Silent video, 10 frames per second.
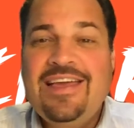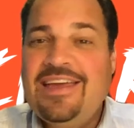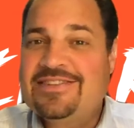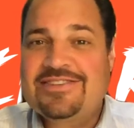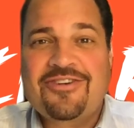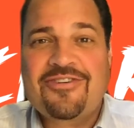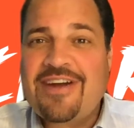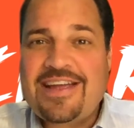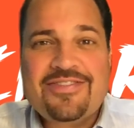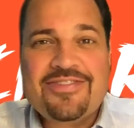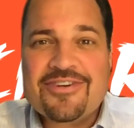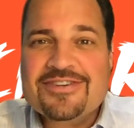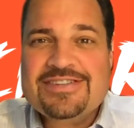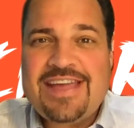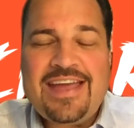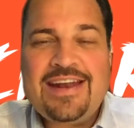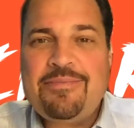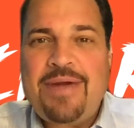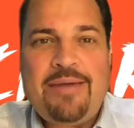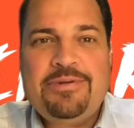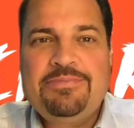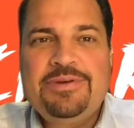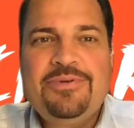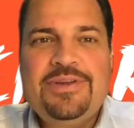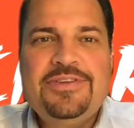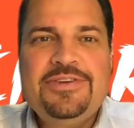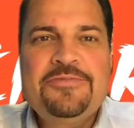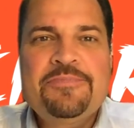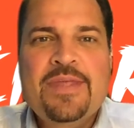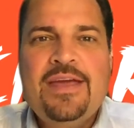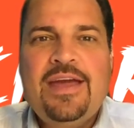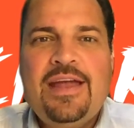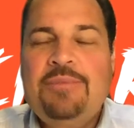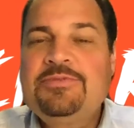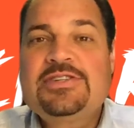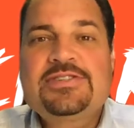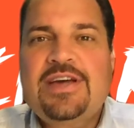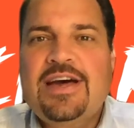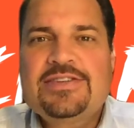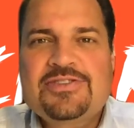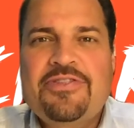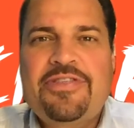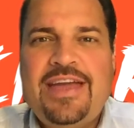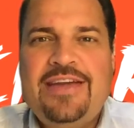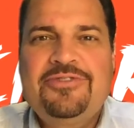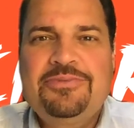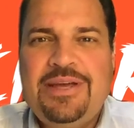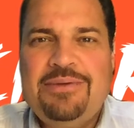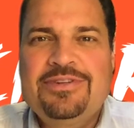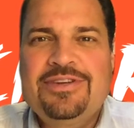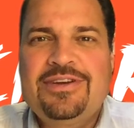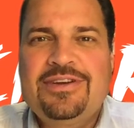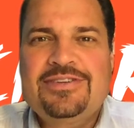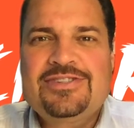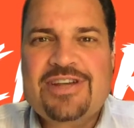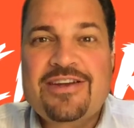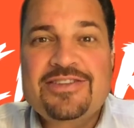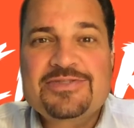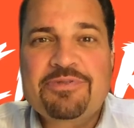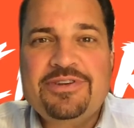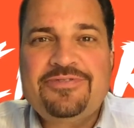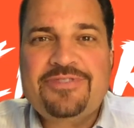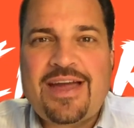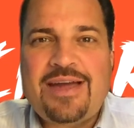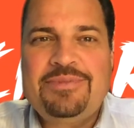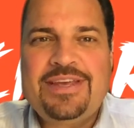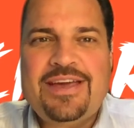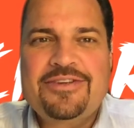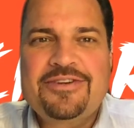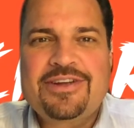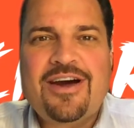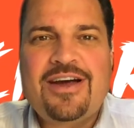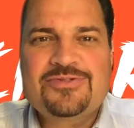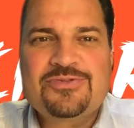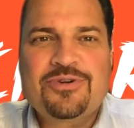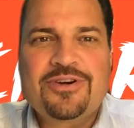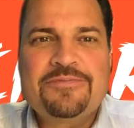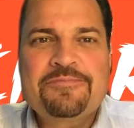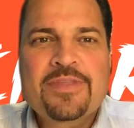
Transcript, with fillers: It's a great Thursday, and I'm happy to be with you. And I'm just uh, so thankful to be able to share this brief time together in God's Word.